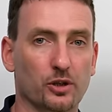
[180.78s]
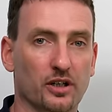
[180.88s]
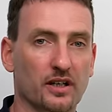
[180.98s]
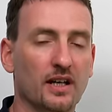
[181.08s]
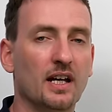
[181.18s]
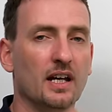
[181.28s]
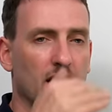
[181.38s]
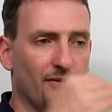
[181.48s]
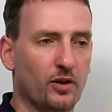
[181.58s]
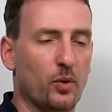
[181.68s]
work.
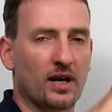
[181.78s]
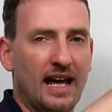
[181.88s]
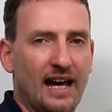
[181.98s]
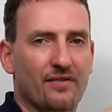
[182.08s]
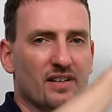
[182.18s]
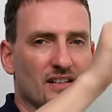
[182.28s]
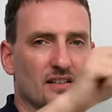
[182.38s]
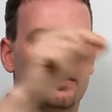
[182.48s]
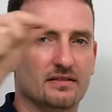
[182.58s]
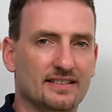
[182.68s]
If you want to have the